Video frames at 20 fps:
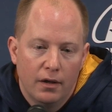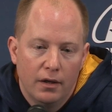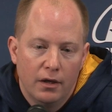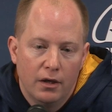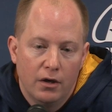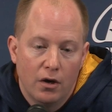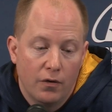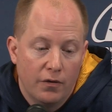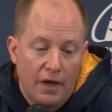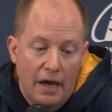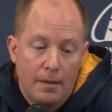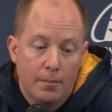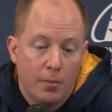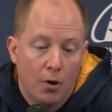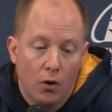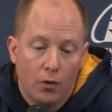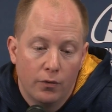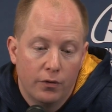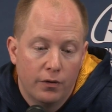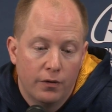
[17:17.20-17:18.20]
you know, they
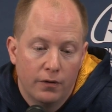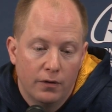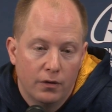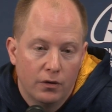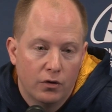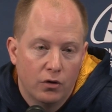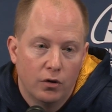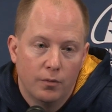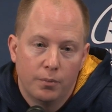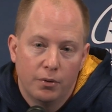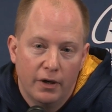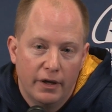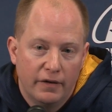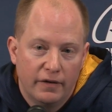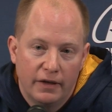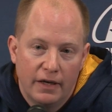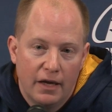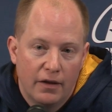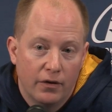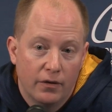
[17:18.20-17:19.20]
both could play
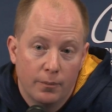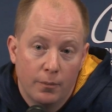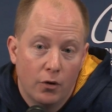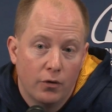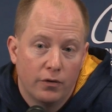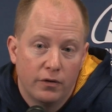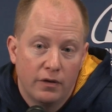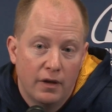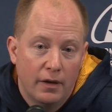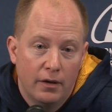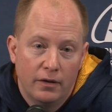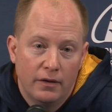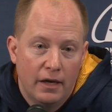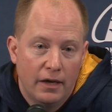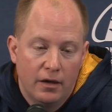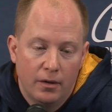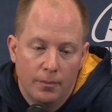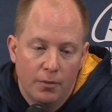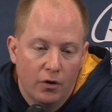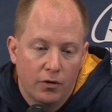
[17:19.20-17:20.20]
together. Both they, they,
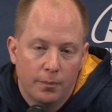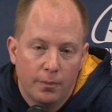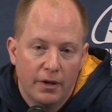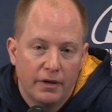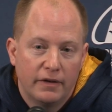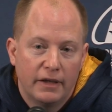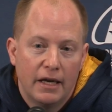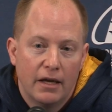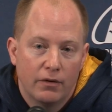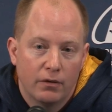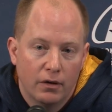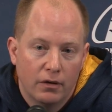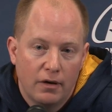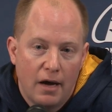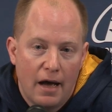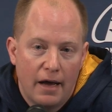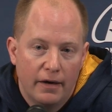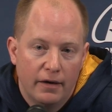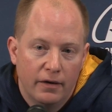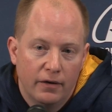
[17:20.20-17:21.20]
could both play together a
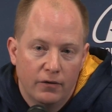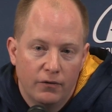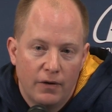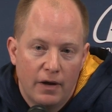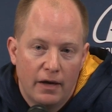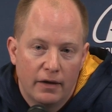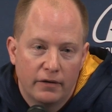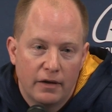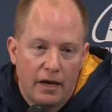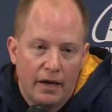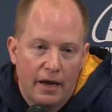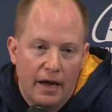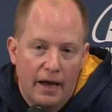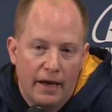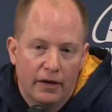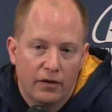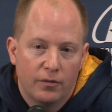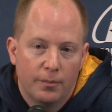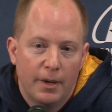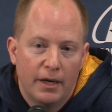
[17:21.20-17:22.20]
lot. In fact, I, I
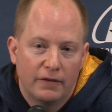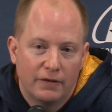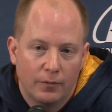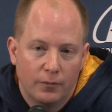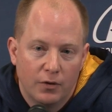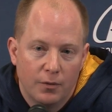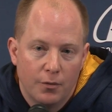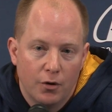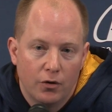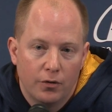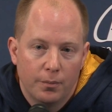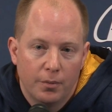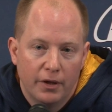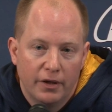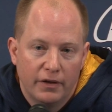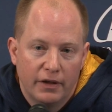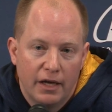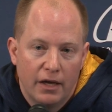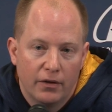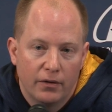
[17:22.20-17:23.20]
expect them to both play
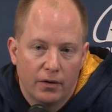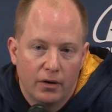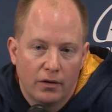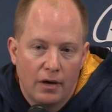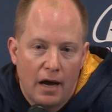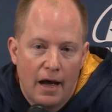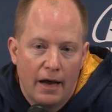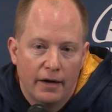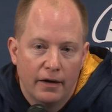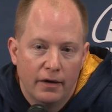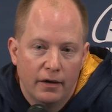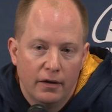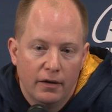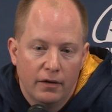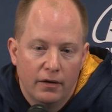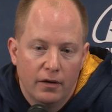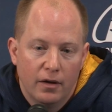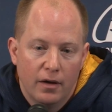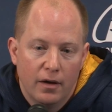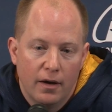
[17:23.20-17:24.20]
together a lot.
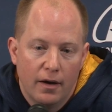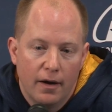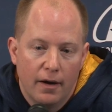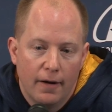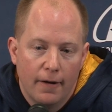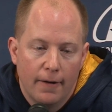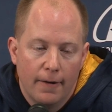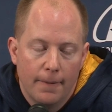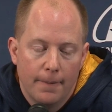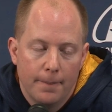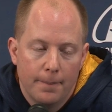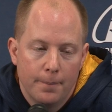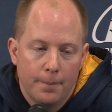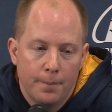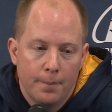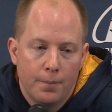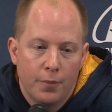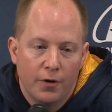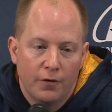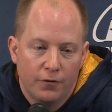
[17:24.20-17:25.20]
Uh,
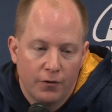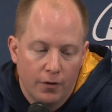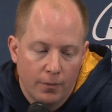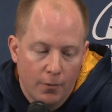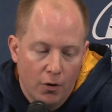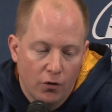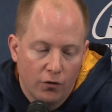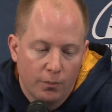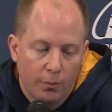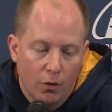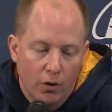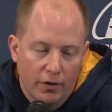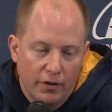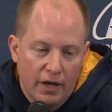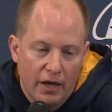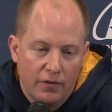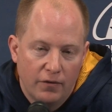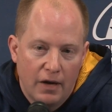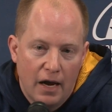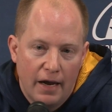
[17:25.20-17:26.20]
but for the most part,
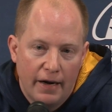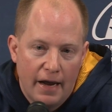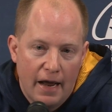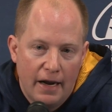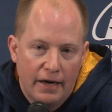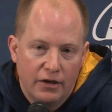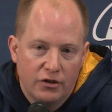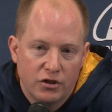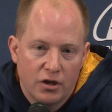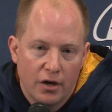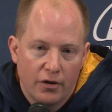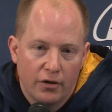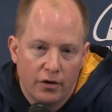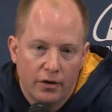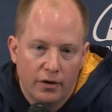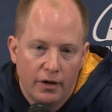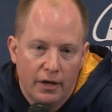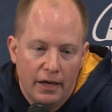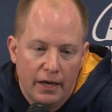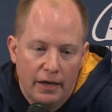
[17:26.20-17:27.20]
they've gone at each
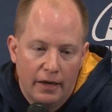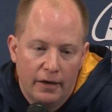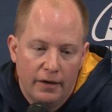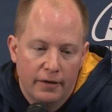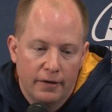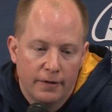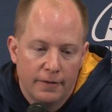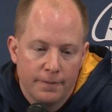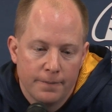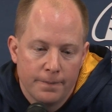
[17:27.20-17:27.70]
other, and